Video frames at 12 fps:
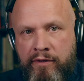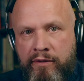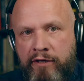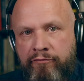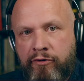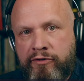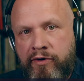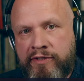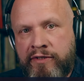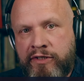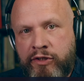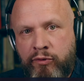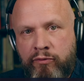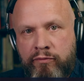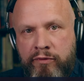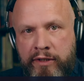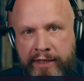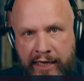The first reason is to
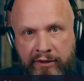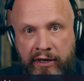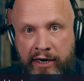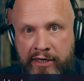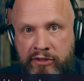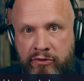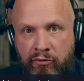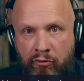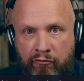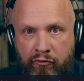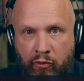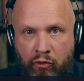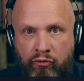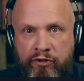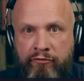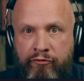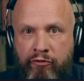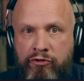get a list of all
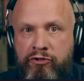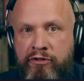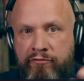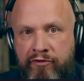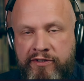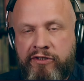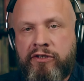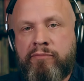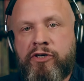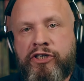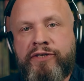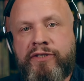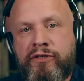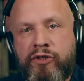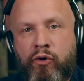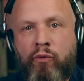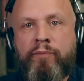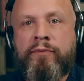the virtual and physical machines in
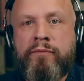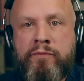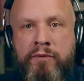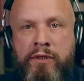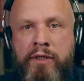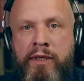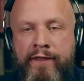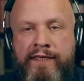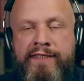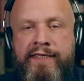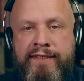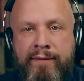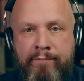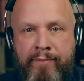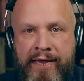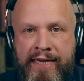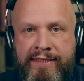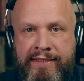scope. This is the
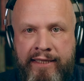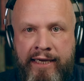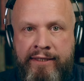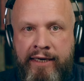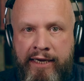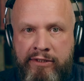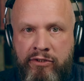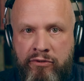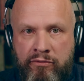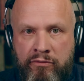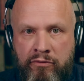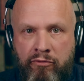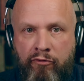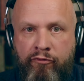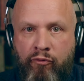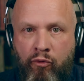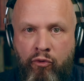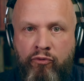baseline list
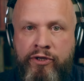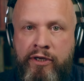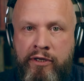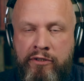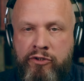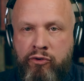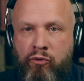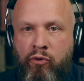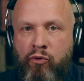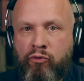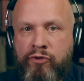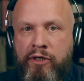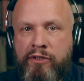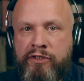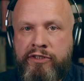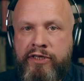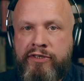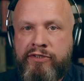of all the so-called
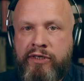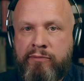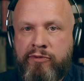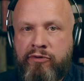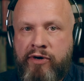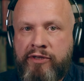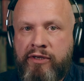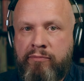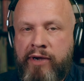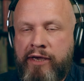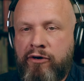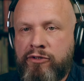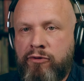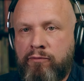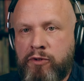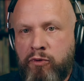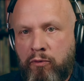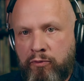systems running
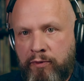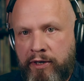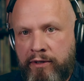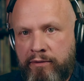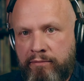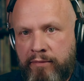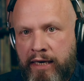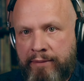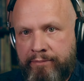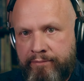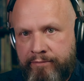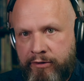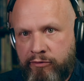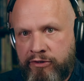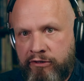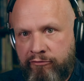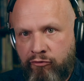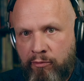Microsoft software. I'm
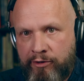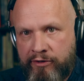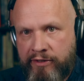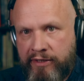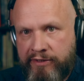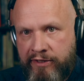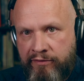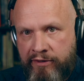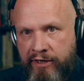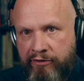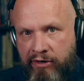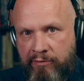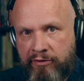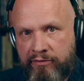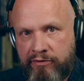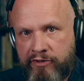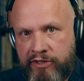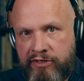using the formula that's in the
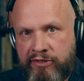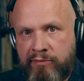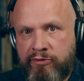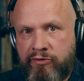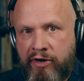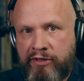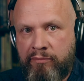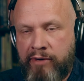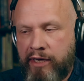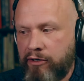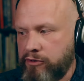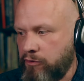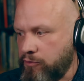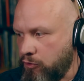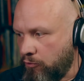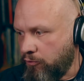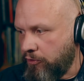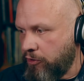agreement. Systems running Microsoft
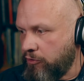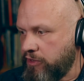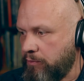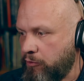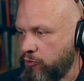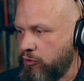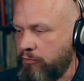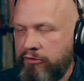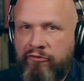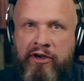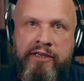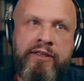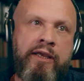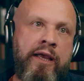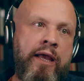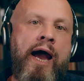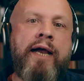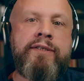software. You're supposed to provide
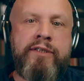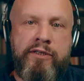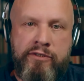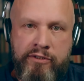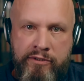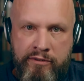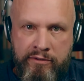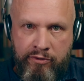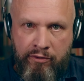access to